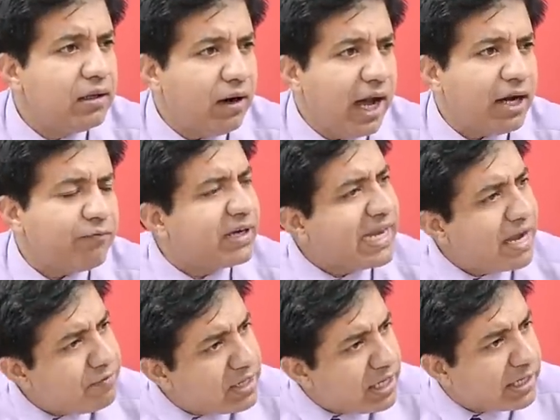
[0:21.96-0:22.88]
right?
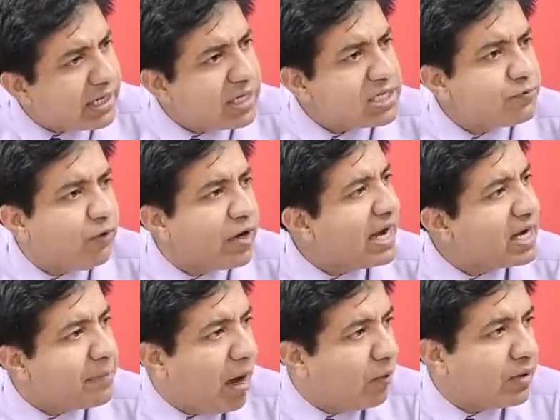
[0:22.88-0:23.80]
Whatever it is, forget
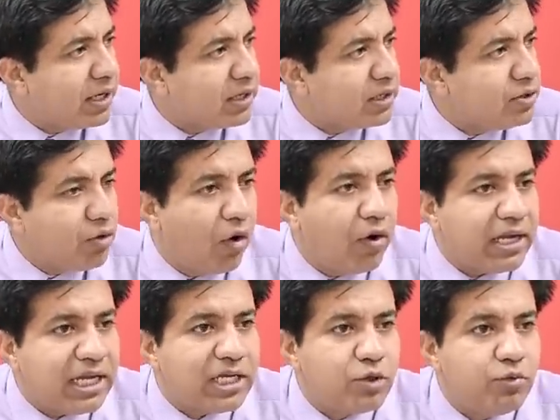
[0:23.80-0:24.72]
about it. You don't
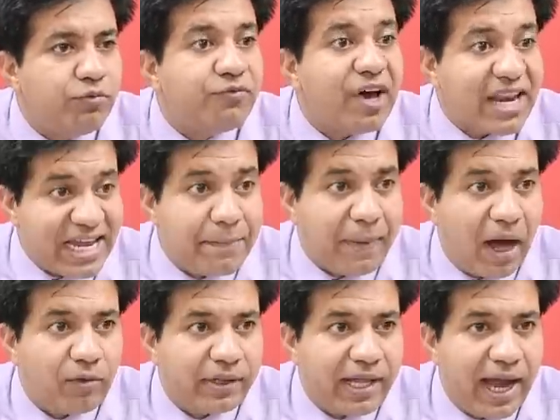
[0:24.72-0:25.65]
need to worry
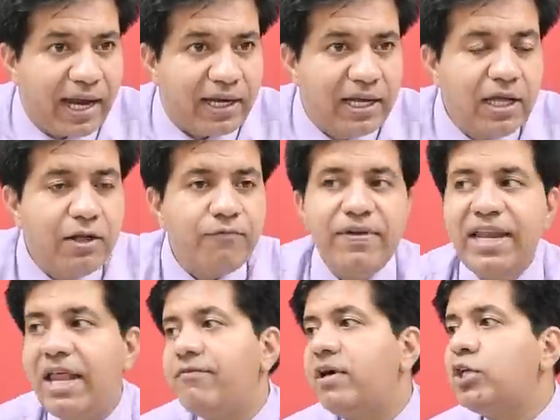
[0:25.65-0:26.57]
about that.
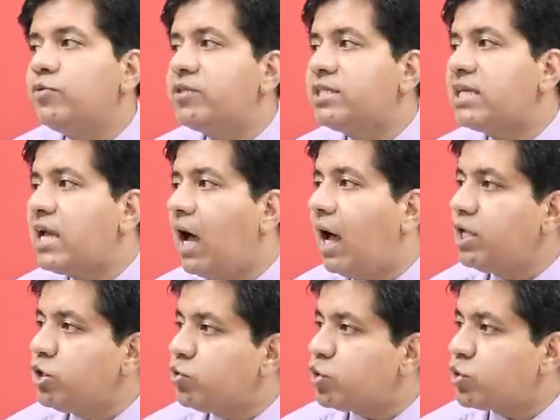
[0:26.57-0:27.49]
Whenever you see
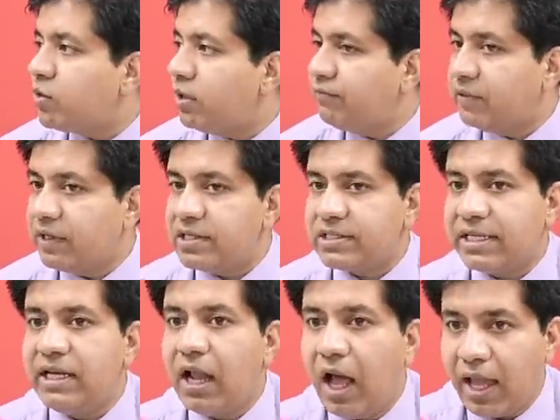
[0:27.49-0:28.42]
unusual words
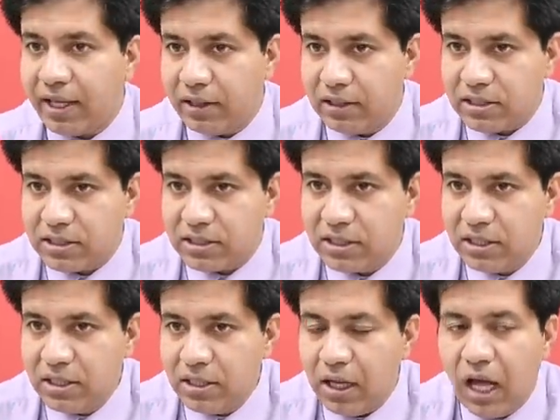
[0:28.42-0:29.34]
in IELTS,
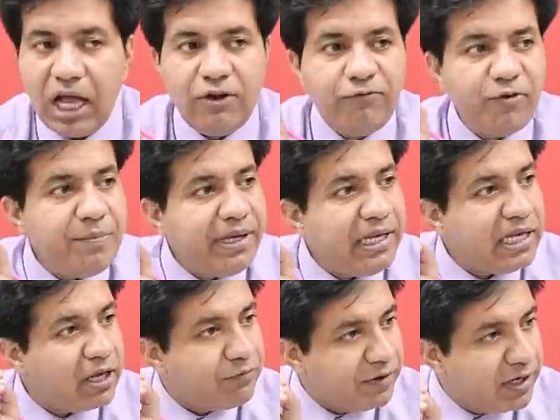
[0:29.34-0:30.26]

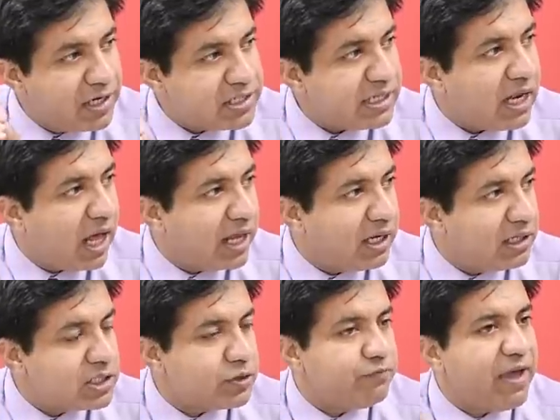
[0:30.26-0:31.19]
unfamiliar words in
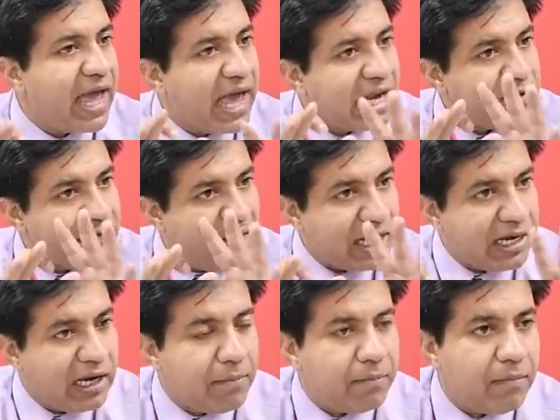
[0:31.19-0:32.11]
IELTS, very, very
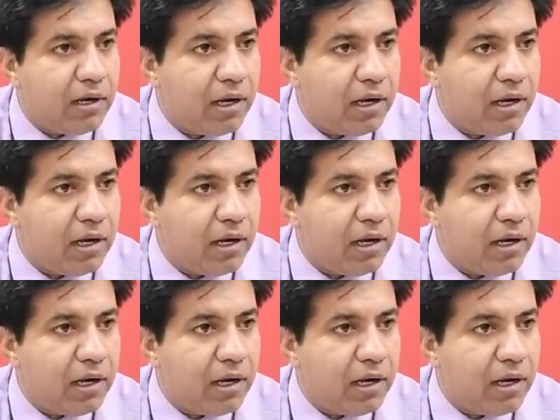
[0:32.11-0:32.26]
lumbe